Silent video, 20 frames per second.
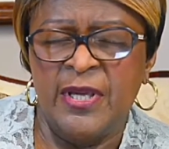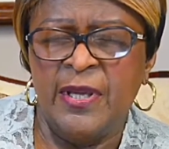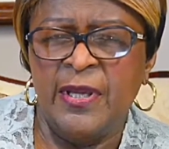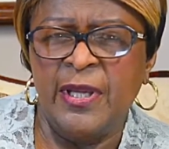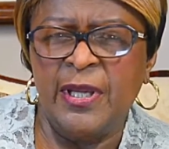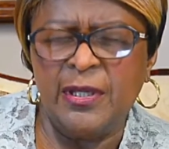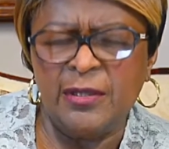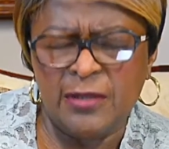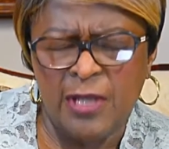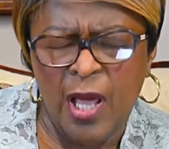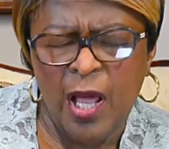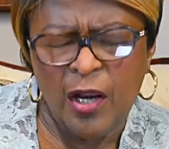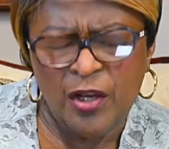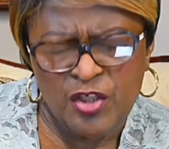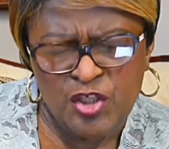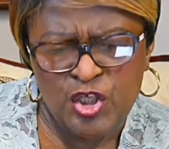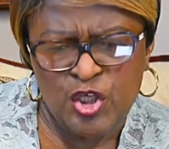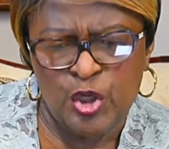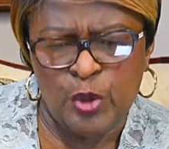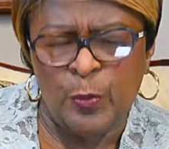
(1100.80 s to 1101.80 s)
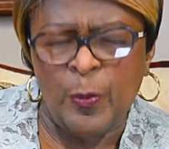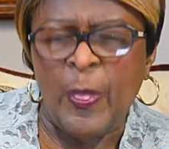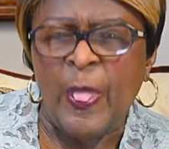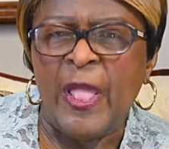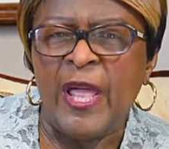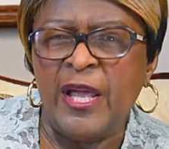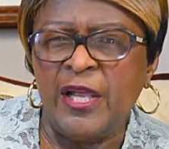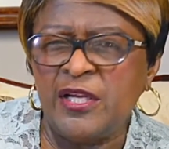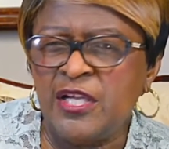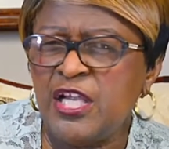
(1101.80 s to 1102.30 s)
acknowledge him,
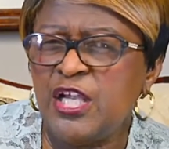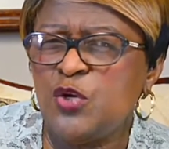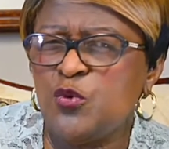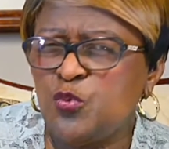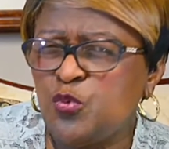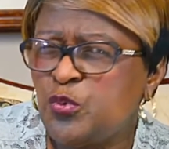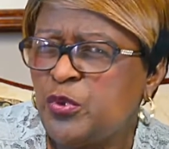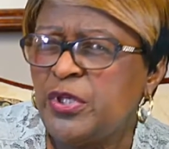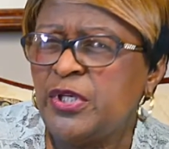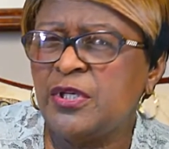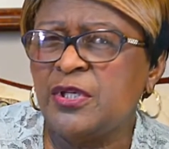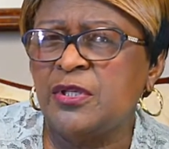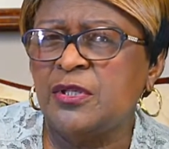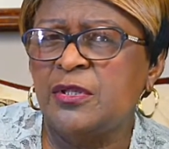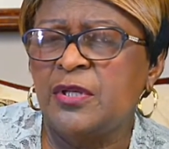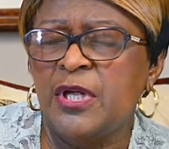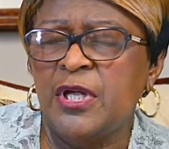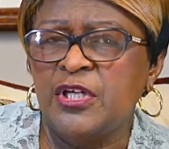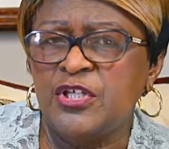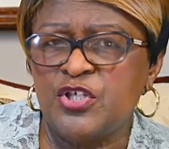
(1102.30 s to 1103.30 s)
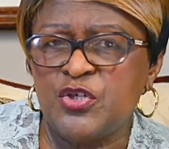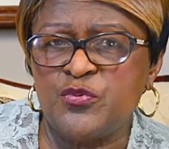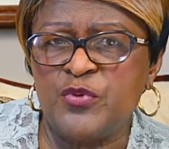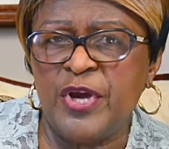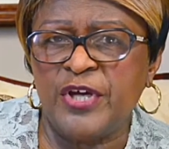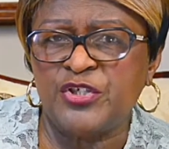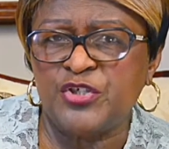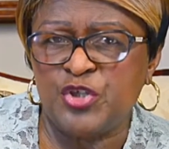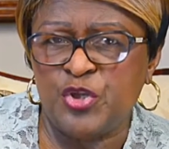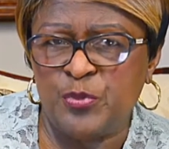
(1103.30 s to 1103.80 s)
and he will
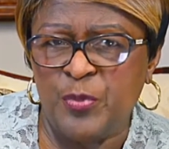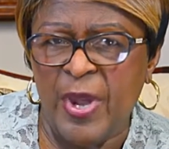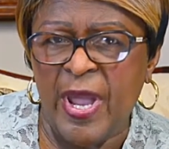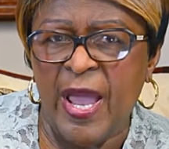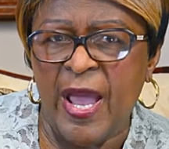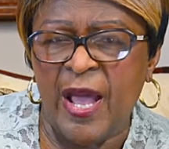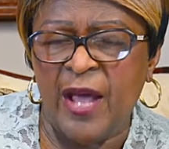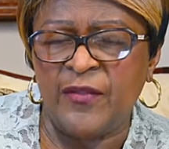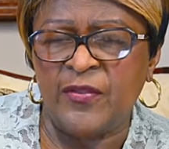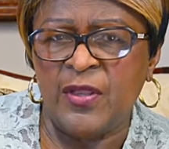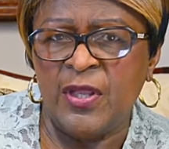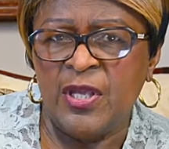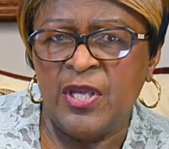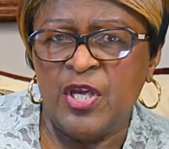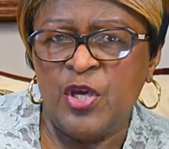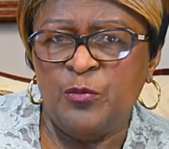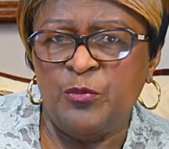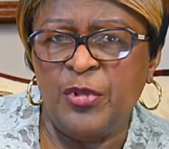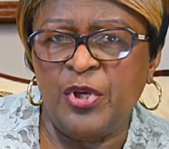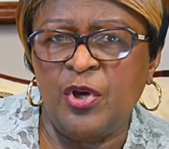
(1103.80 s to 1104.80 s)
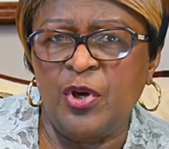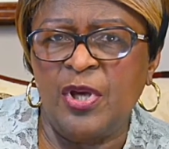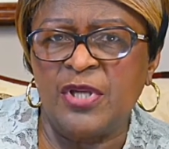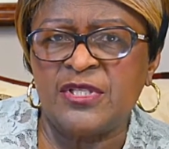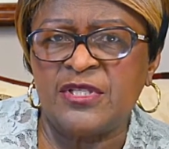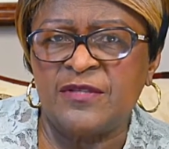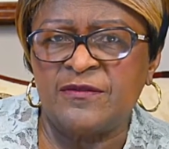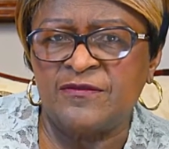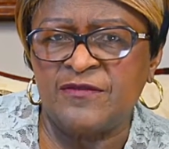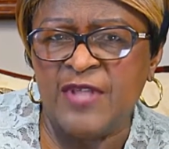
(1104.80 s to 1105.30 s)
direct your path,
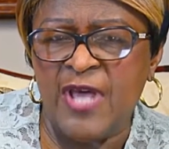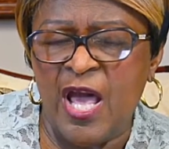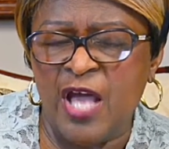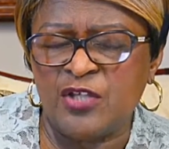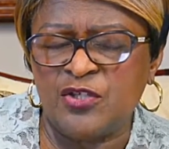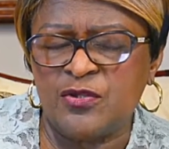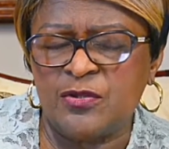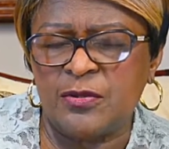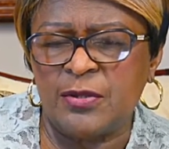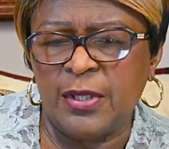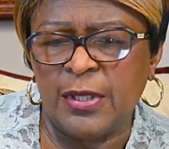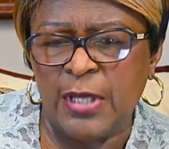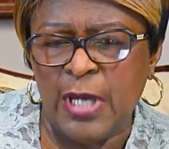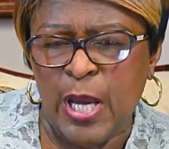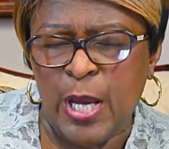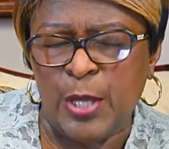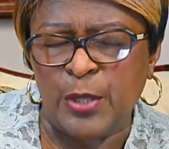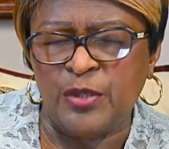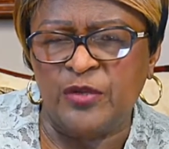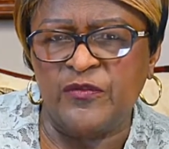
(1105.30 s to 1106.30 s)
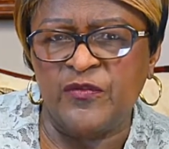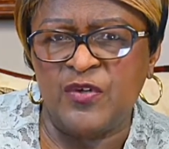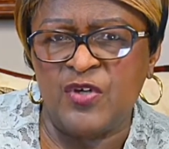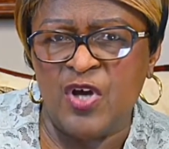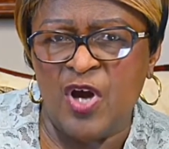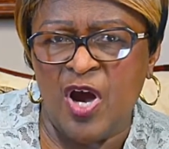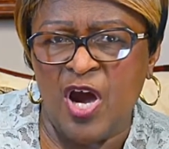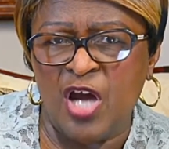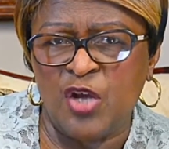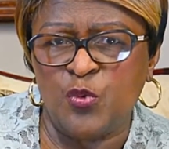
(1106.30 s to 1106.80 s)
because that's the kind of
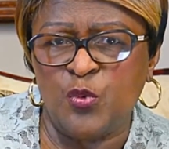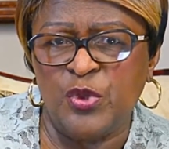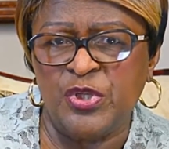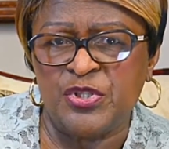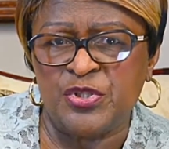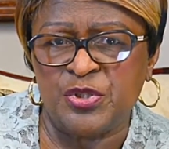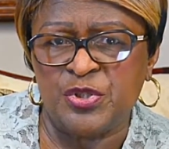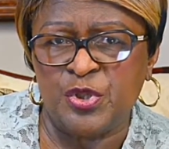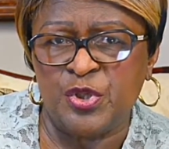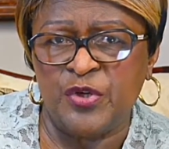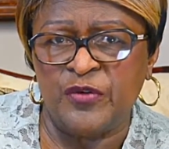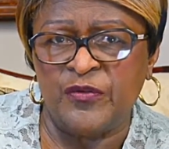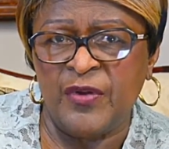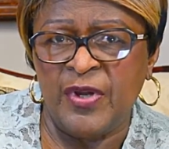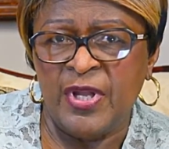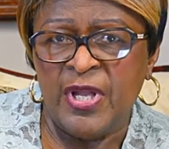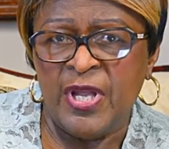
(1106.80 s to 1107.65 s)
God we serve.